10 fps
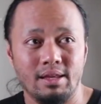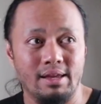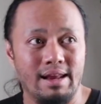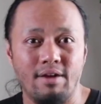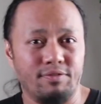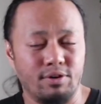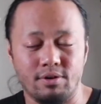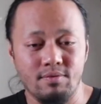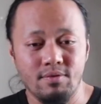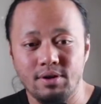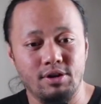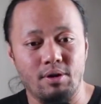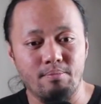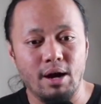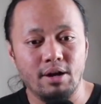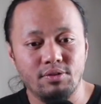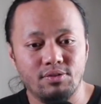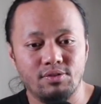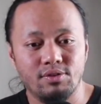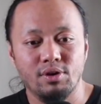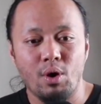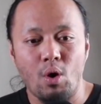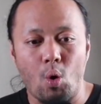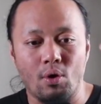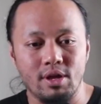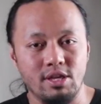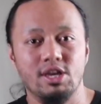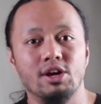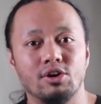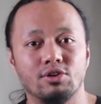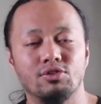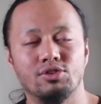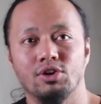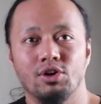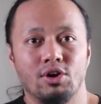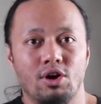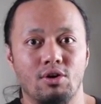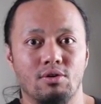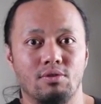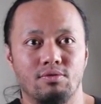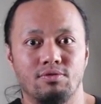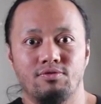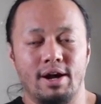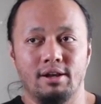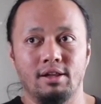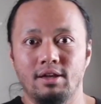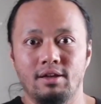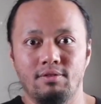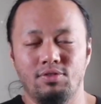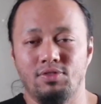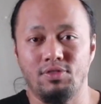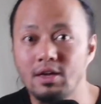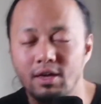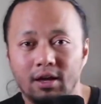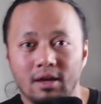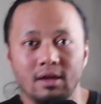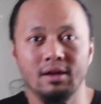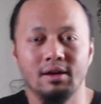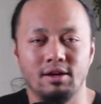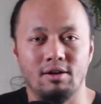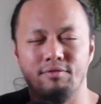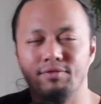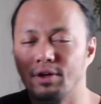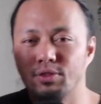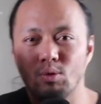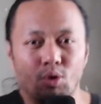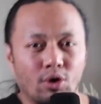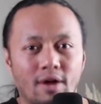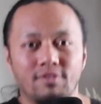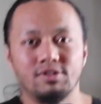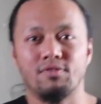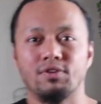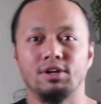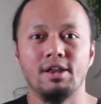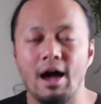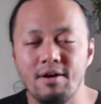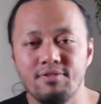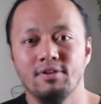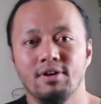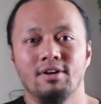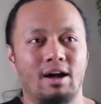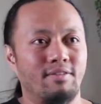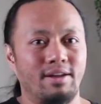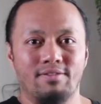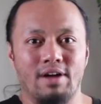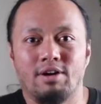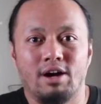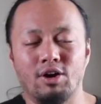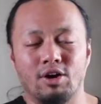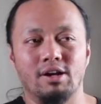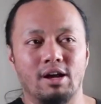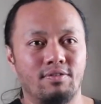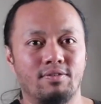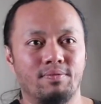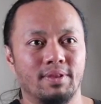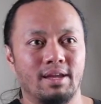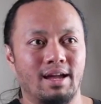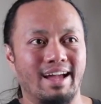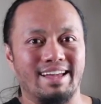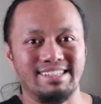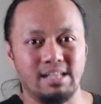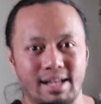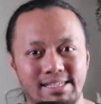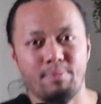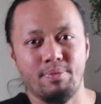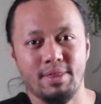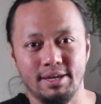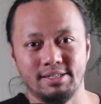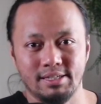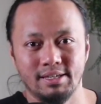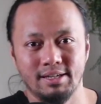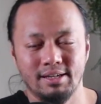And after months or years of finally thinking, I've done the work, I've suffered enough, I've gotten hurt enough, I guess I'll accept this.